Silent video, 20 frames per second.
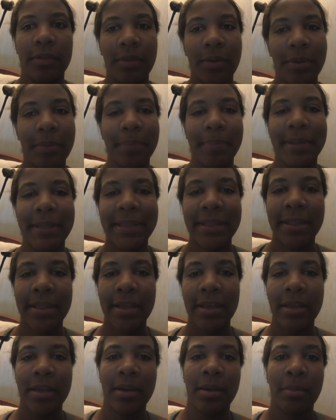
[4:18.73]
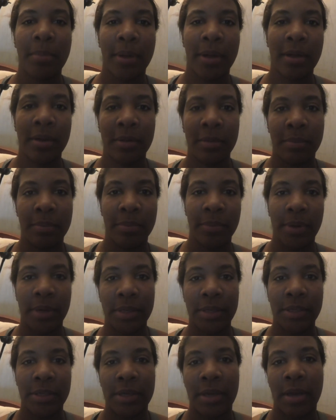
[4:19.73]
So I've been thinking about
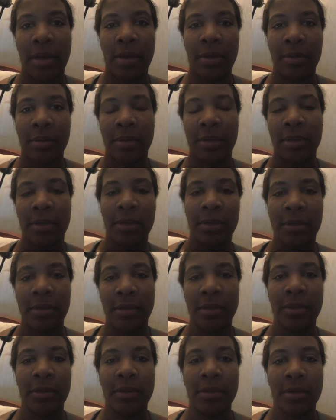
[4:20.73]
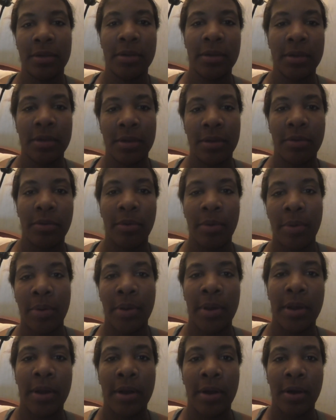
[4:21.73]
branching out and
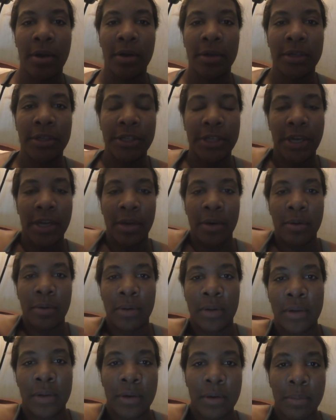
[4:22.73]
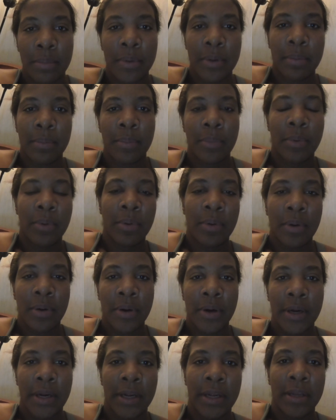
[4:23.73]
growing our channel a little bit
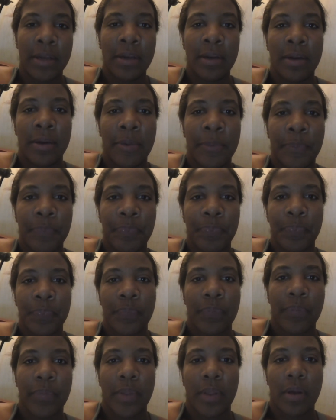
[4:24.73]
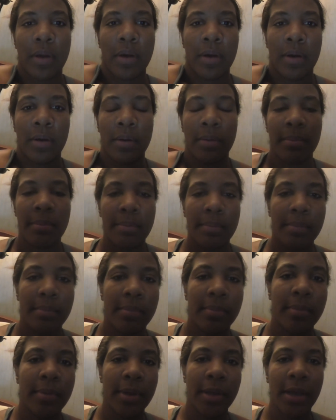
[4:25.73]
more and um,
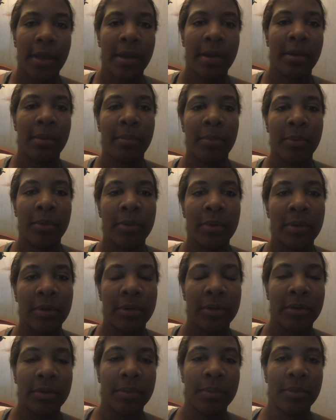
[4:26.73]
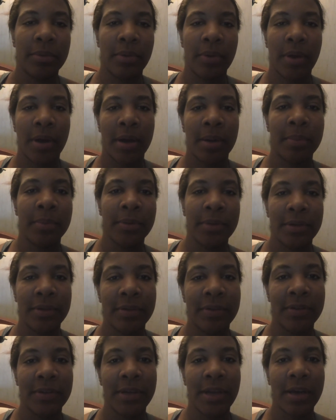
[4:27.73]
getting more subscribers
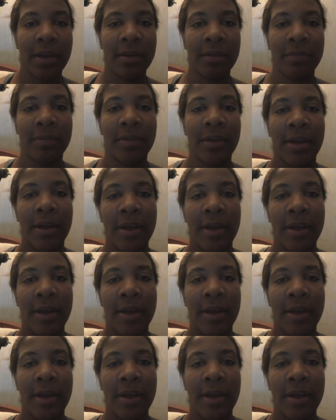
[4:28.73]
and stuff.